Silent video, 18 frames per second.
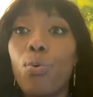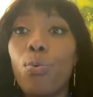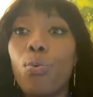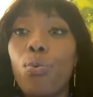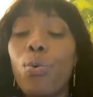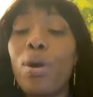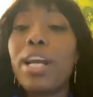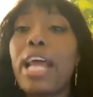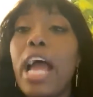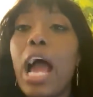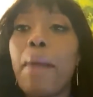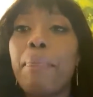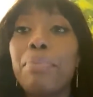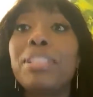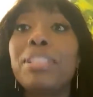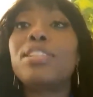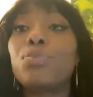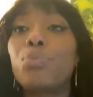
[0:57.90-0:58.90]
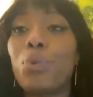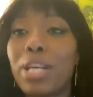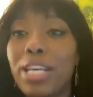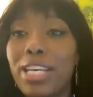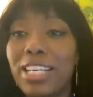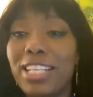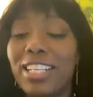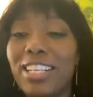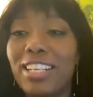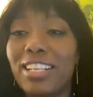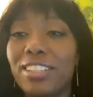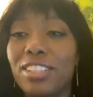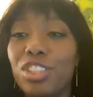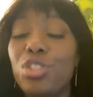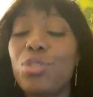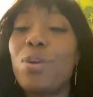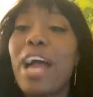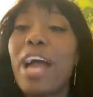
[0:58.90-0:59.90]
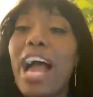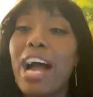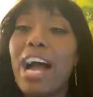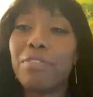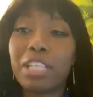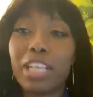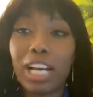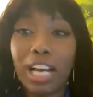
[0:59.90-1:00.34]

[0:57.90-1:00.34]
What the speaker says: What happens when you have a